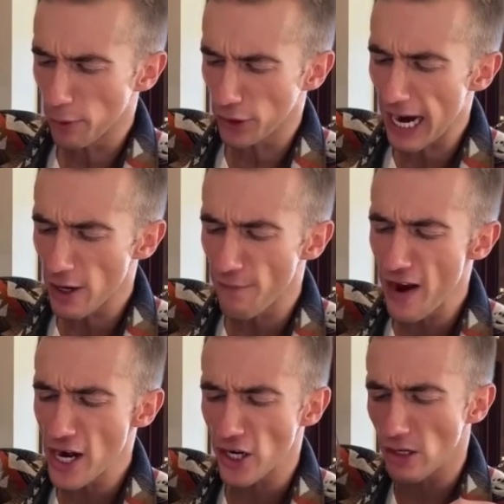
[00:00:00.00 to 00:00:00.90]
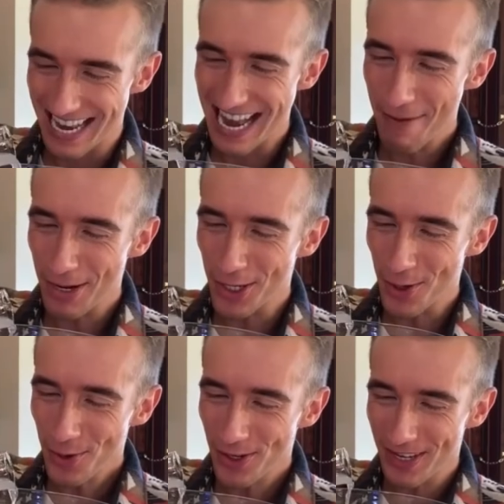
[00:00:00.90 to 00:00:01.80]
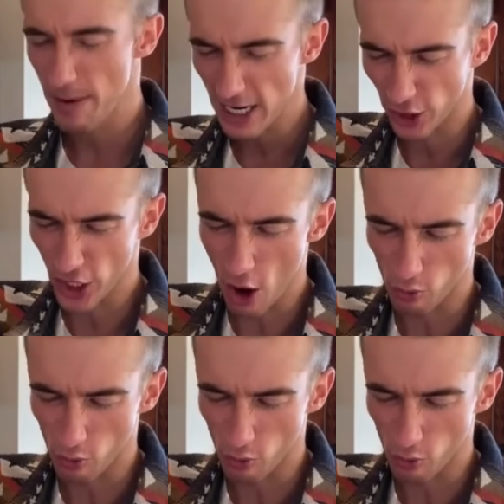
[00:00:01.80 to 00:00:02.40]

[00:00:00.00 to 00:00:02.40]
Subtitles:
cider vinegar. Lemon juice. Bit of salt.